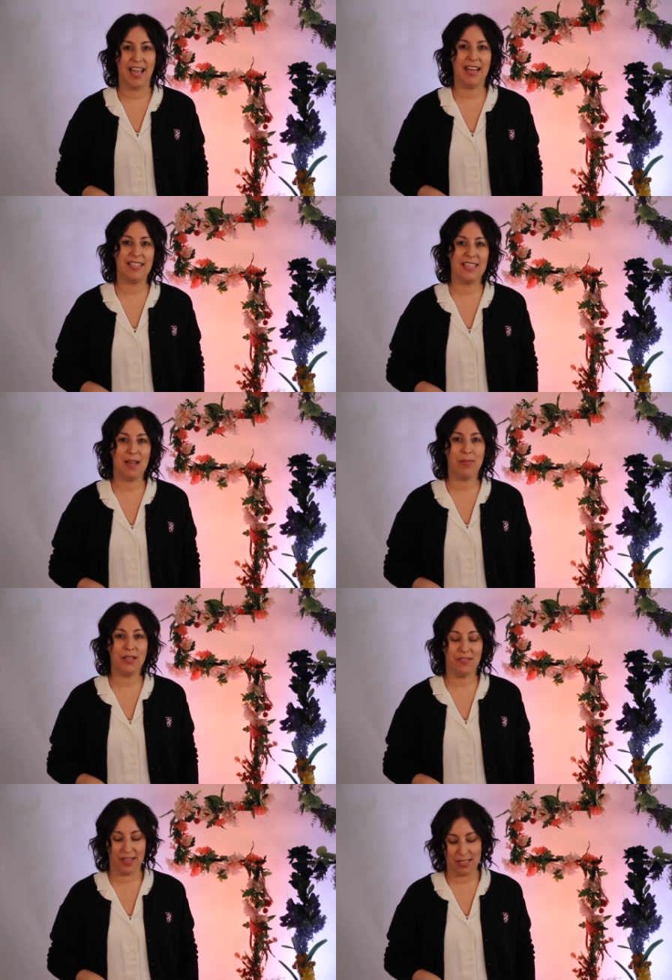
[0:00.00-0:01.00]
An example
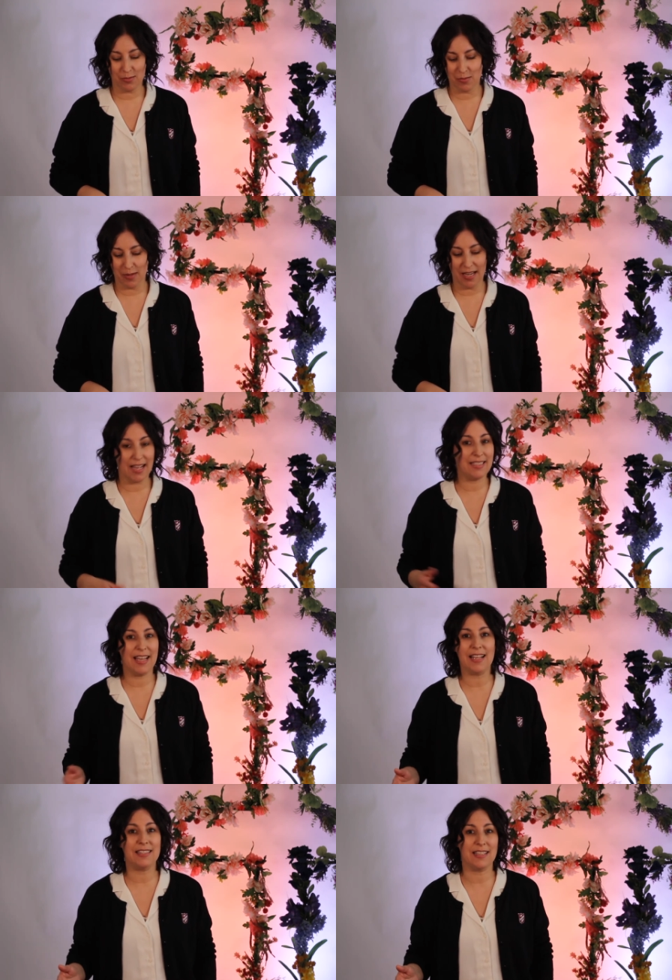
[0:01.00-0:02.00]
of this would be a
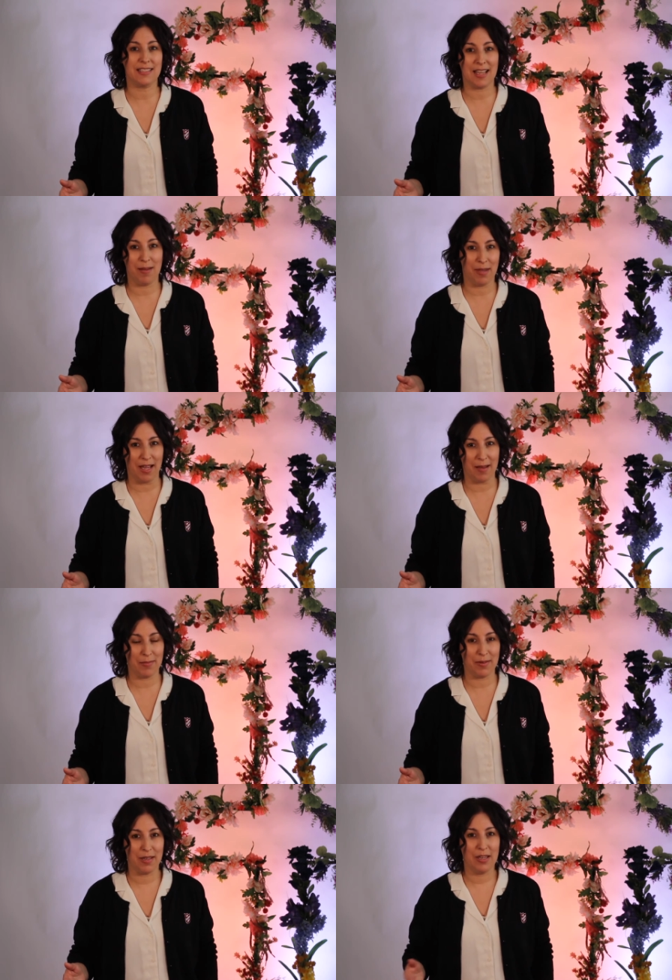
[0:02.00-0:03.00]
test that's coming
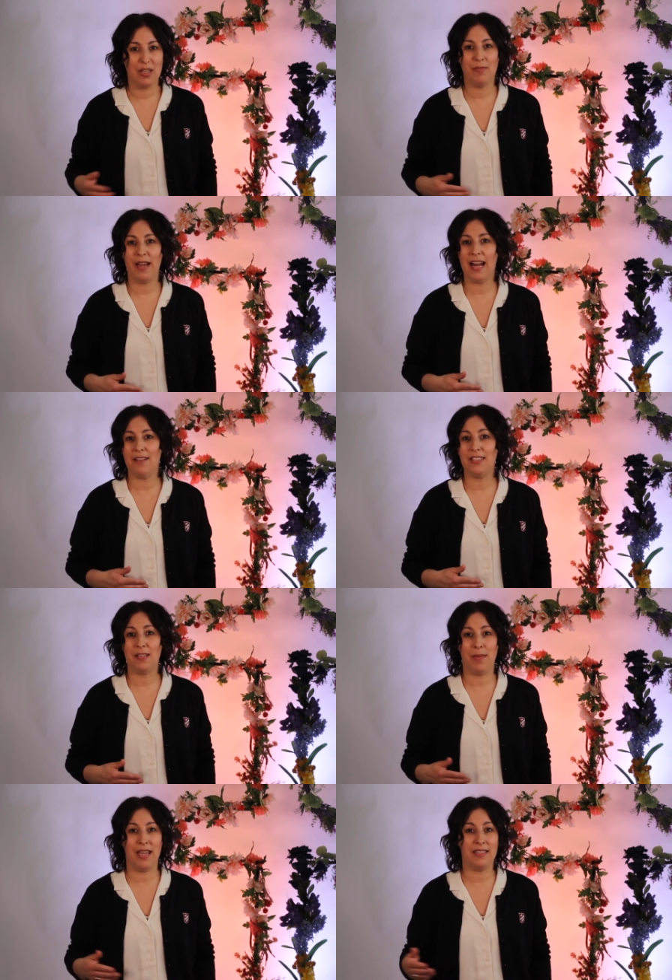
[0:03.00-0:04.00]
up. You might have
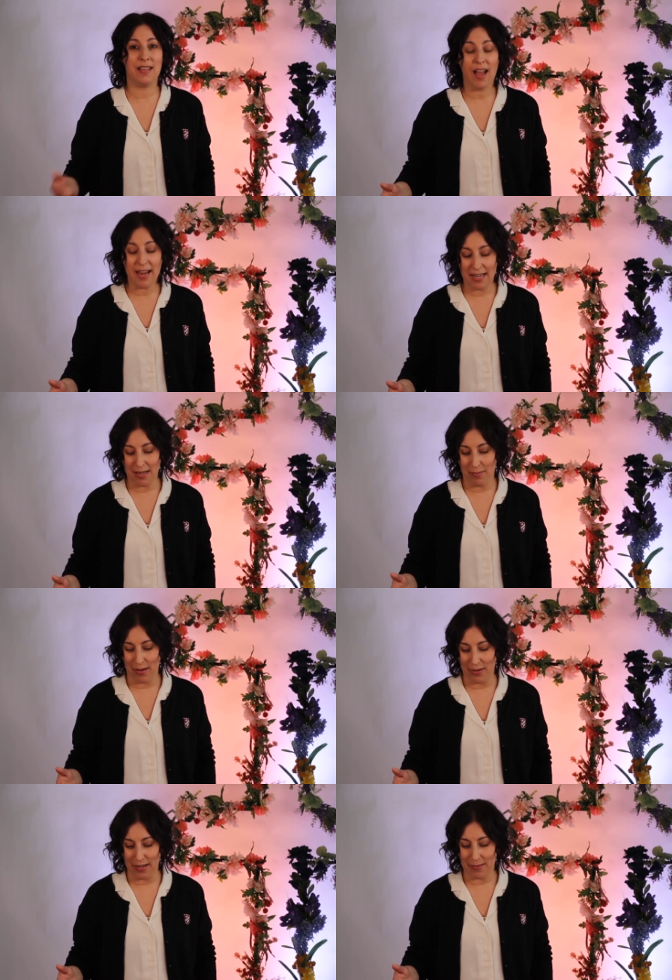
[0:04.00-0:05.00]
some anxiety about it.